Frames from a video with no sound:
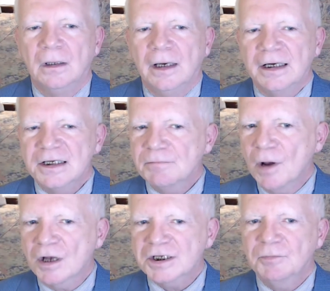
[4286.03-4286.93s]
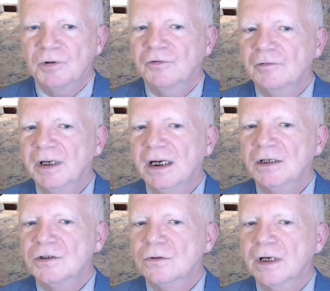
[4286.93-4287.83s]
It is impossible for me
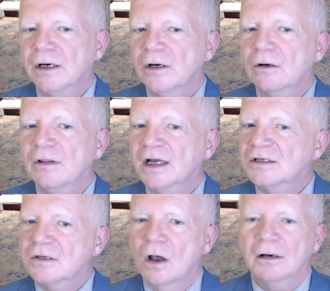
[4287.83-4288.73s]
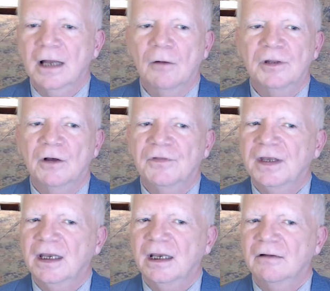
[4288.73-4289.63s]
to hear that song now without
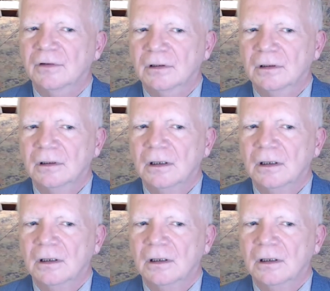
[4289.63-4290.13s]
thinking of her.